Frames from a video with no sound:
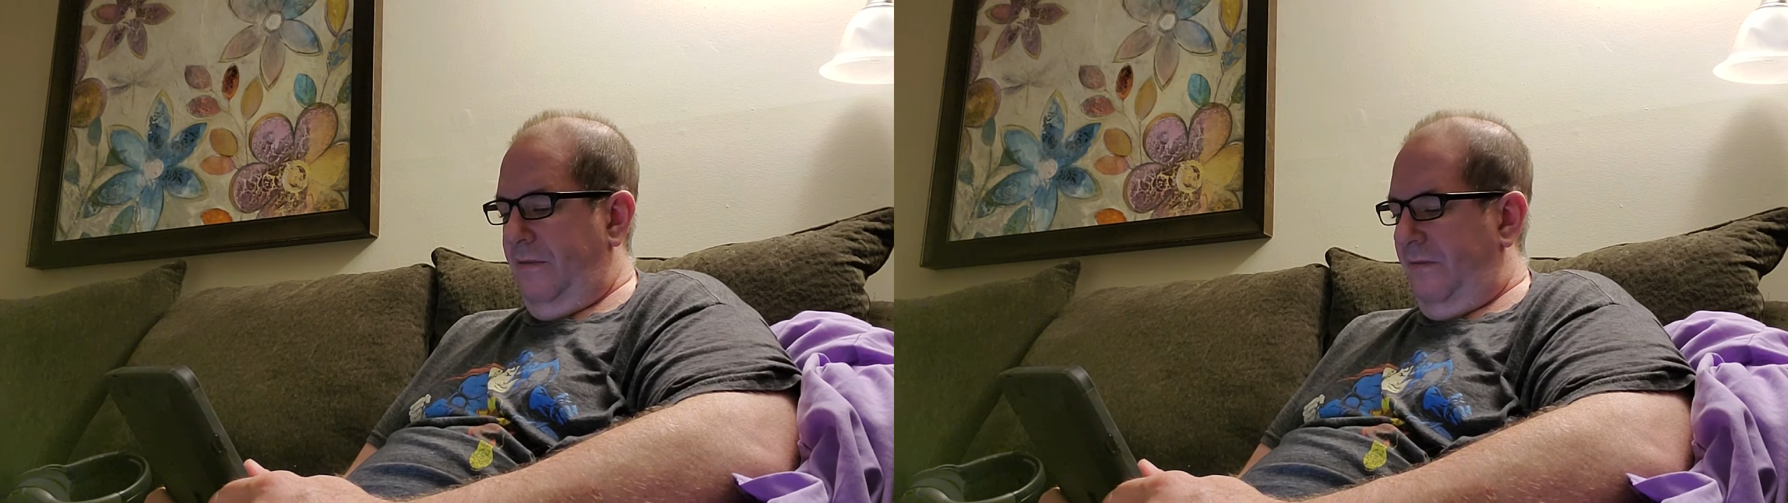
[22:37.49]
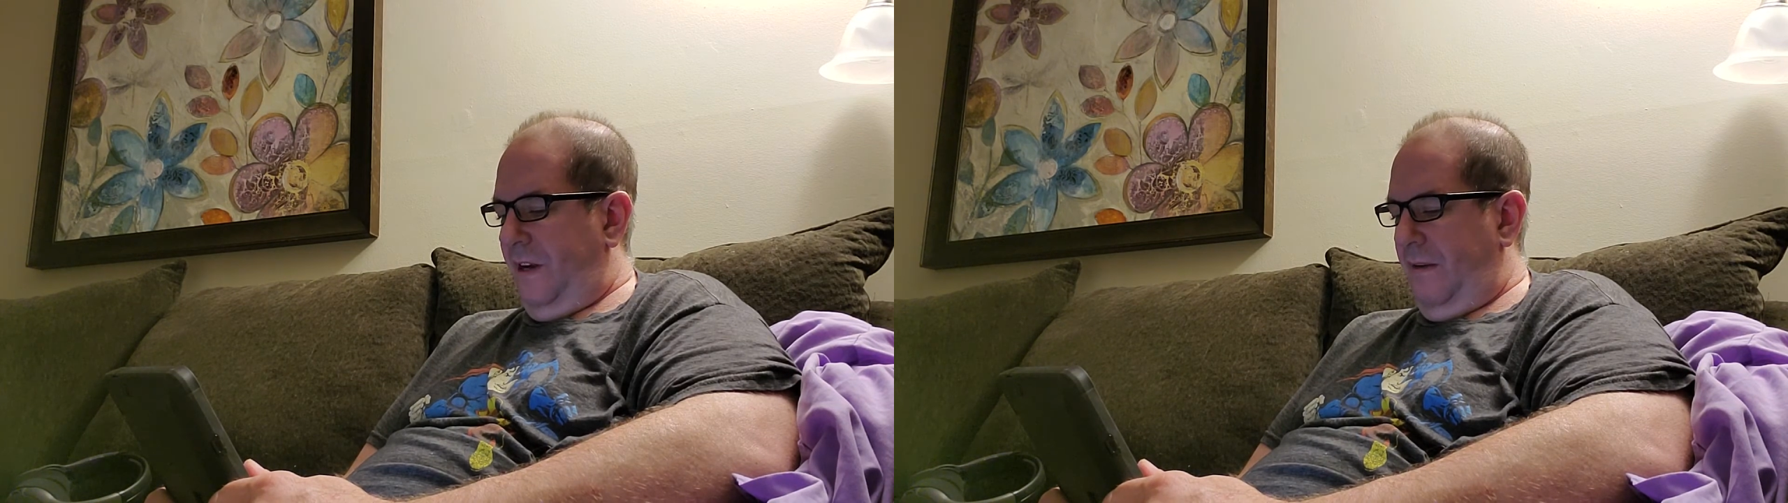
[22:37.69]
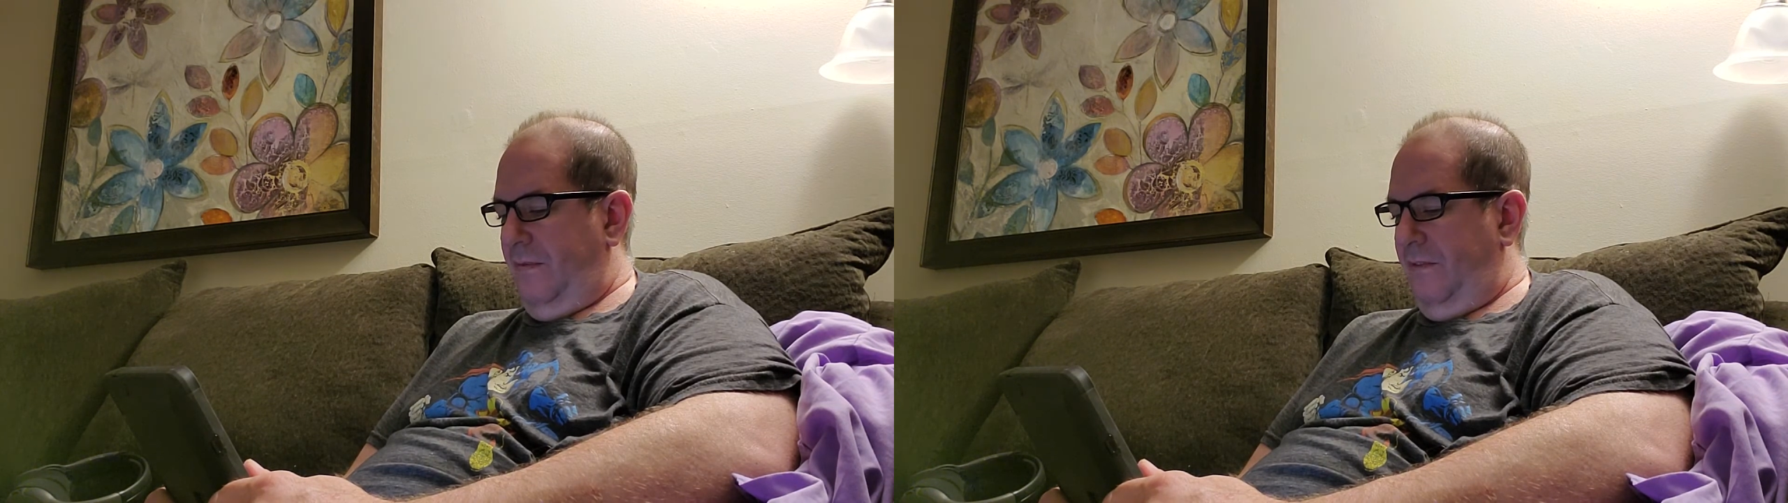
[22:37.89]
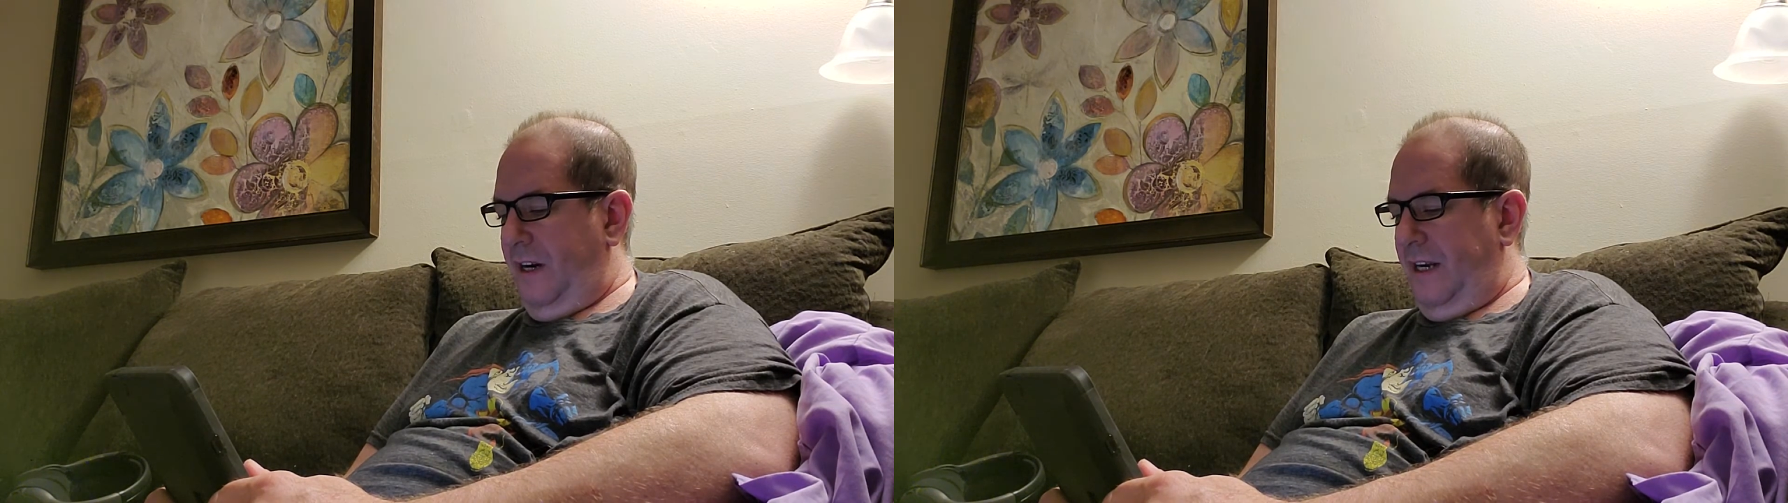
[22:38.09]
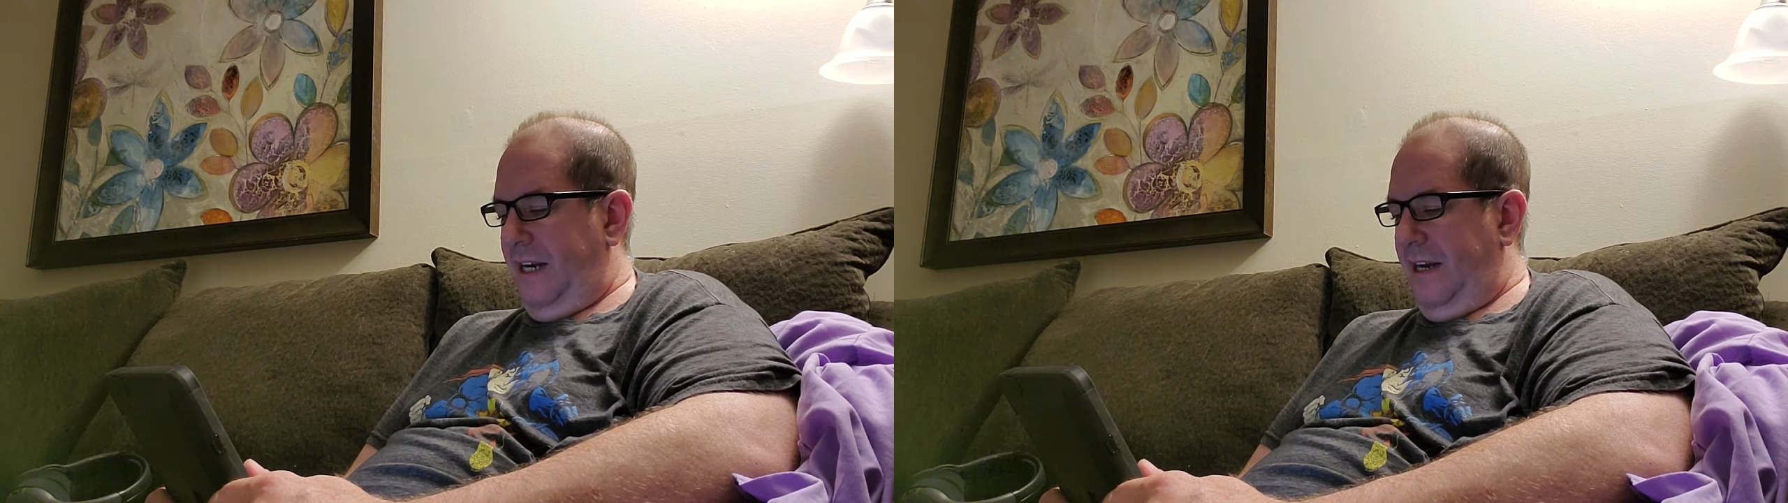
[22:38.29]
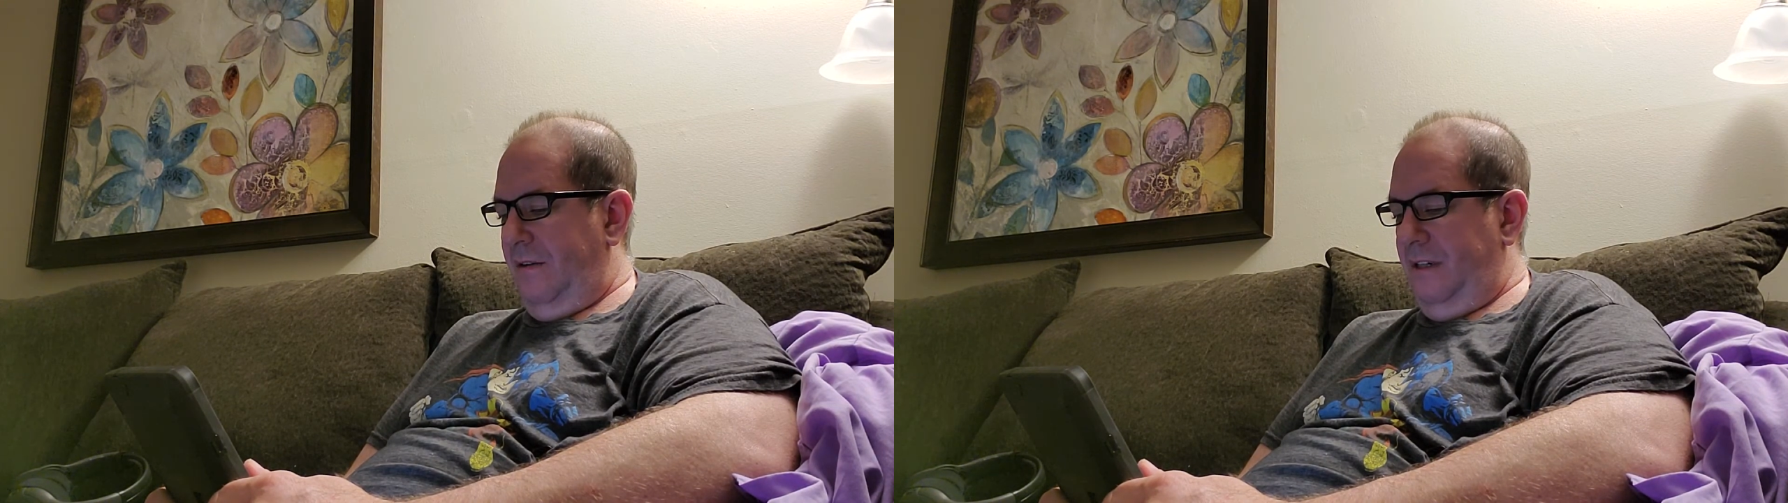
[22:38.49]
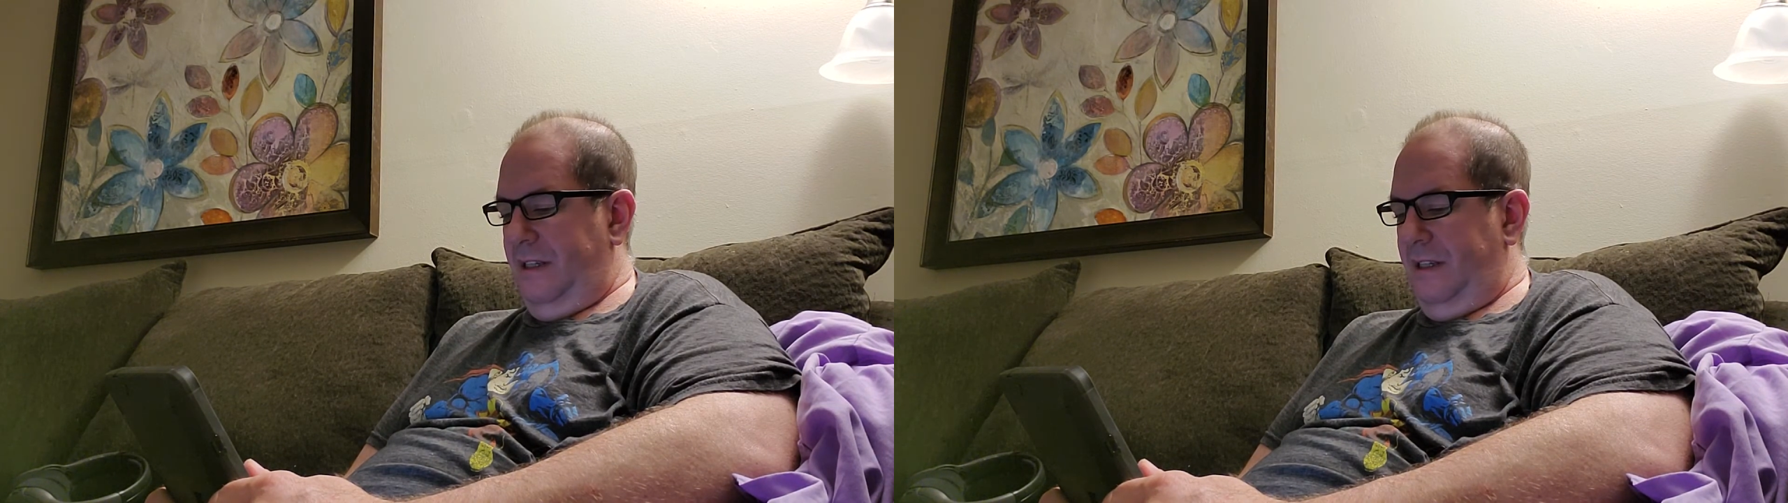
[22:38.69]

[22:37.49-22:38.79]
find Frank and Alan